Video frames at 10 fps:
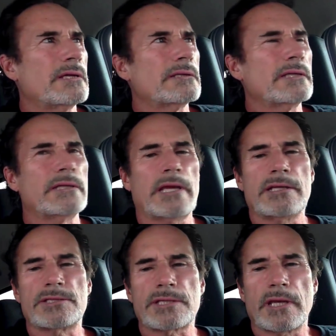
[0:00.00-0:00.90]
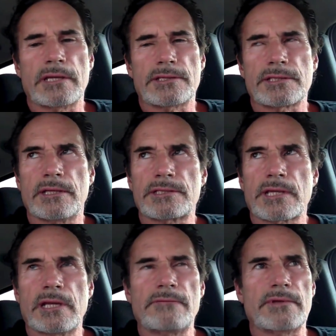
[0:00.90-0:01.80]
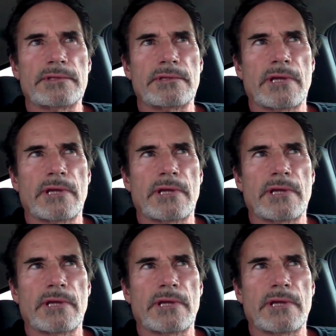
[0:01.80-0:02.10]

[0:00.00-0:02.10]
Lynn, how do you say it? It's it's kind of a,